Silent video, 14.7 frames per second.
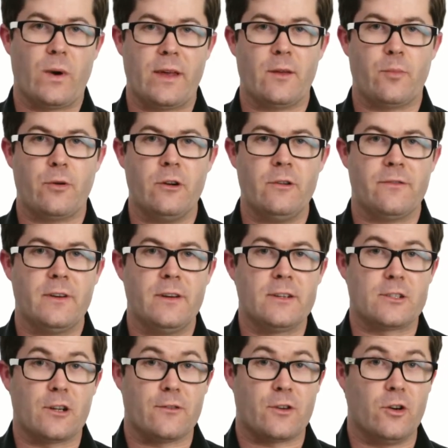weatherproof,
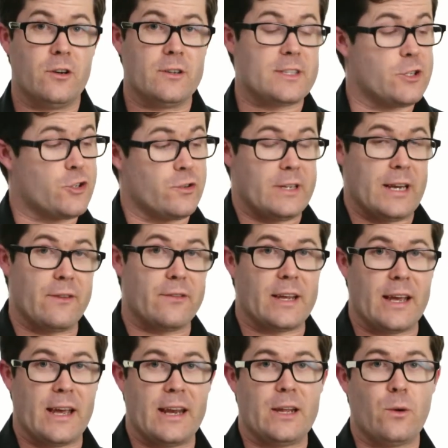so of course it should never
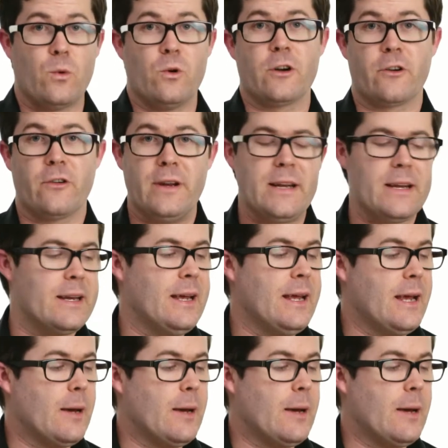get any water in it,